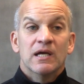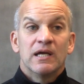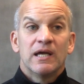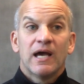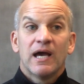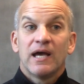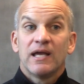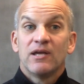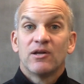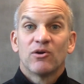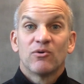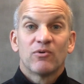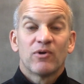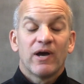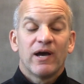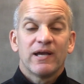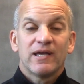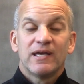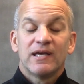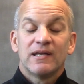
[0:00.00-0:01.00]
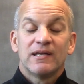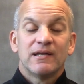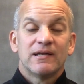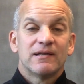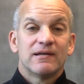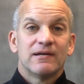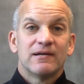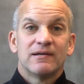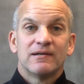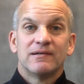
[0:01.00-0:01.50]
Yeah, you know, we're not getting in
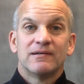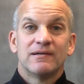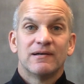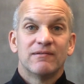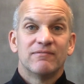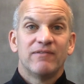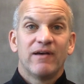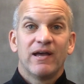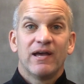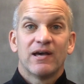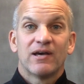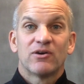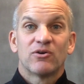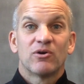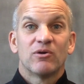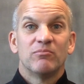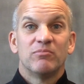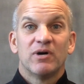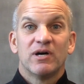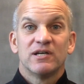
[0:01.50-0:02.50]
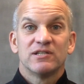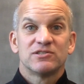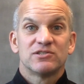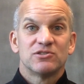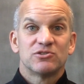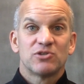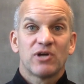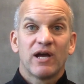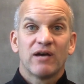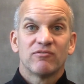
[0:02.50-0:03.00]
a van or a bus
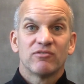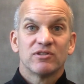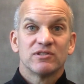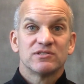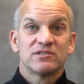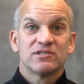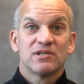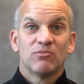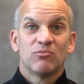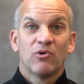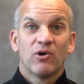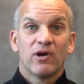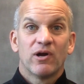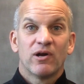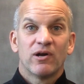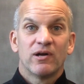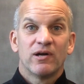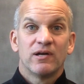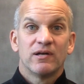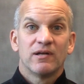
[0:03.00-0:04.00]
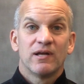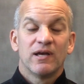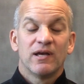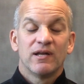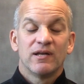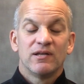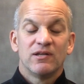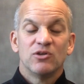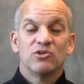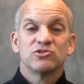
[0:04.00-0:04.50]
and traveling somewhere
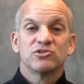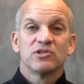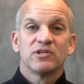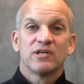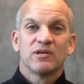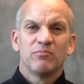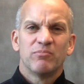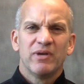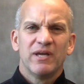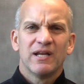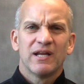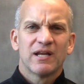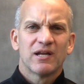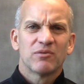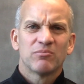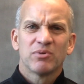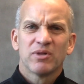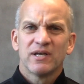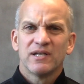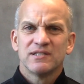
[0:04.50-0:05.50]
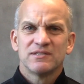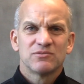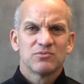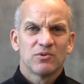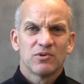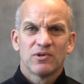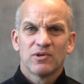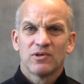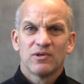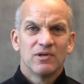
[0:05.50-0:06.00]
and usually competing in a place
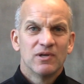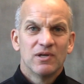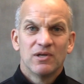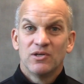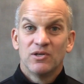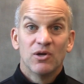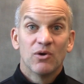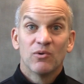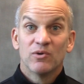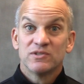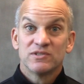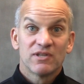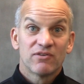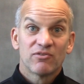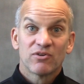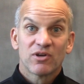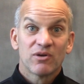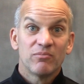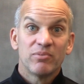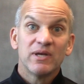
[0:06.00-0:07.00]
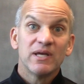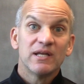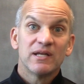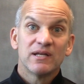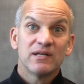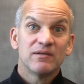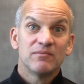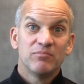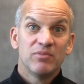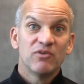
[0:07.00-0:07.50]
where no one's ever
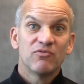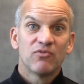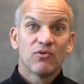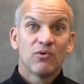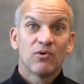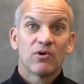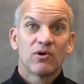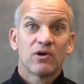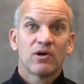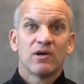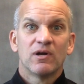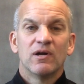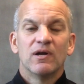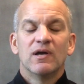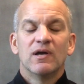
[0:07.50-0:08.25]
competed before.